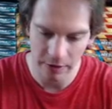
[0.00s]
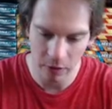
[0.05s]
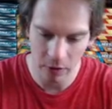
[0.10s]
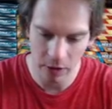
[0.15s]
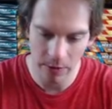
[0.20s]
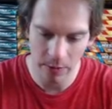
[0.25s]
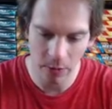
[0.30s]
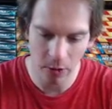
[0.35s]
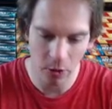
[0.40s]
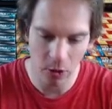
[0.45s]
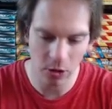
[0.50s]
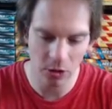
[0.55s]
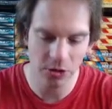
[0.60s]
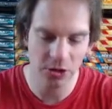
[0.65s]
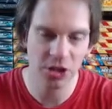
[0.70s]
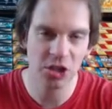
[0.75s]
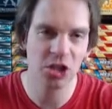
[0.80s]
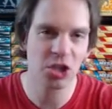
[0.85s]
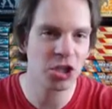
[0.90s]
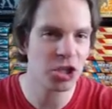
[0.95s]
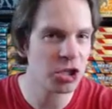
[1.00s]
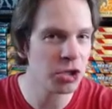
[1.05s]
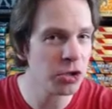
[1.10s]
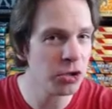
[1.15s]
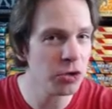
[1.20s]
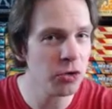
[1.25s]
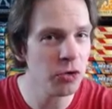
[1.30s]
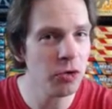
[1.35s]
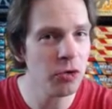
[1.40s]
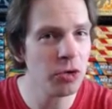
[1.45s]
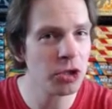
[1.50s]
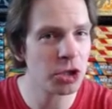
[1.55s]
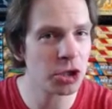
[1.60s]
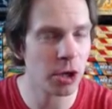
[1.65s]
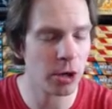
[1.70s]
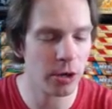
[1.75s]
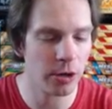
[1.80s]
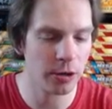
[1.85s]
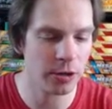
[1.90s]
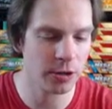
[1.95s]
only pulled two
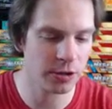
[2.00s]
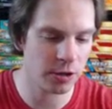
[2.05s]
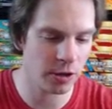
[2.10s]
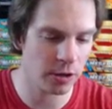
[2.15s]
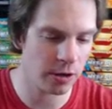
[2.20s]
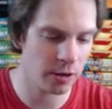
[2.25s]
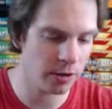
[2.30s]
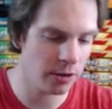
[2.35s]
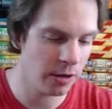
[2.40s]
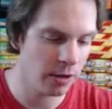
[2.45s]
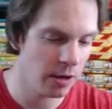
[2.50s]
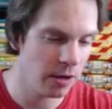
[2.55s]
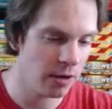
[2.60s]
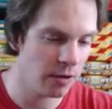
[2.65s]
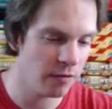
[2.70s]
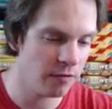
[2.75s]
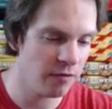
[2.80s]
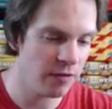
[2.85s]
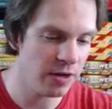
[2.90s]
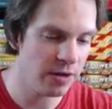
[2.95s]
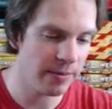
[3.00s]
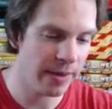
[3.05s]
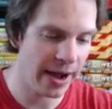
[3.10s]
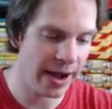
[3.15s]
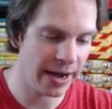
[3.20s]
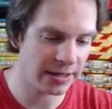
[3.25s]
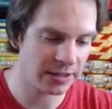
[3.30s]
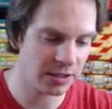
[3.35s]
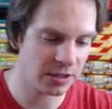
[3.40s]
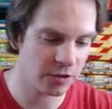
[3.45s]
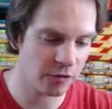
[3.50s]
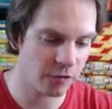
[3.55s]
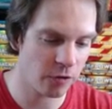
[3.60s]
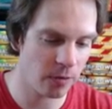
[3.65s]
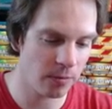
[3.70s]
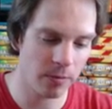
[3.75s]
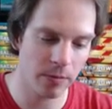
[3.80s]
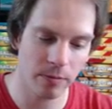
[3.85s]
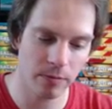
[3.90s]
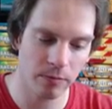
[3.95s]
Charizard VMAXs
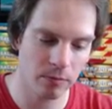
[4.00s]
from